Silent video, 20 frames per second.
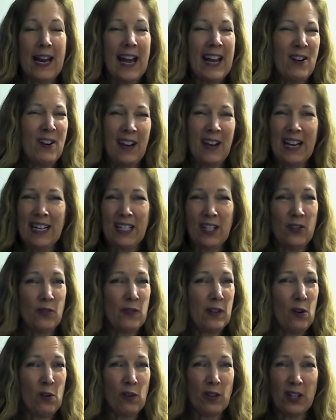don't like to
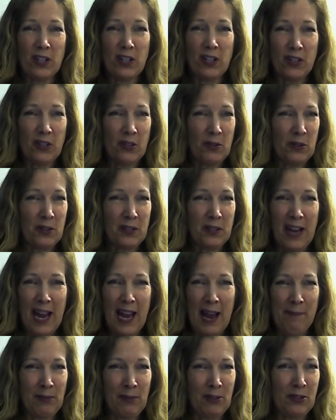drink orange juice or
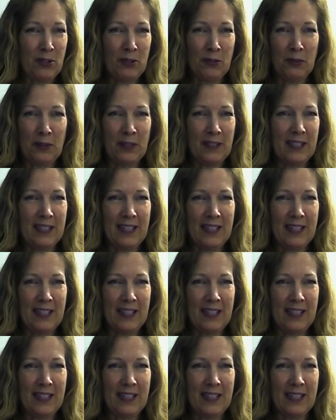apple juice,